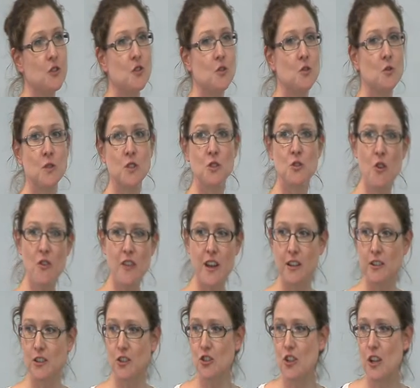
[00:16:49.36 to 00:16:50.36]
so it's not
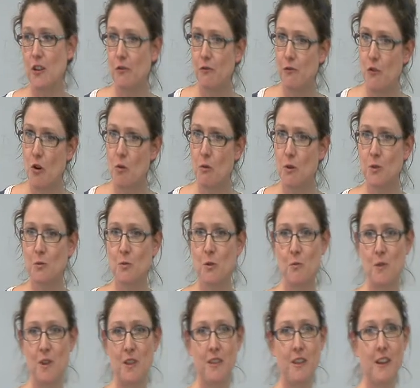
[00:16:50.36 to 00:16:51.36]
that straightforward
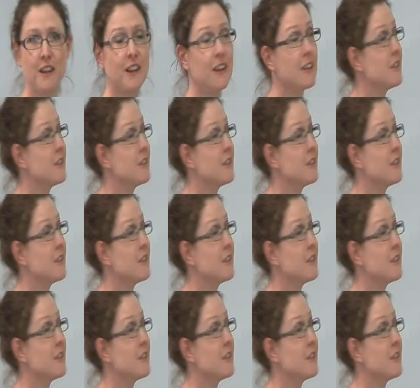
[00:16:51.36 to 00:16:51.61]
what we think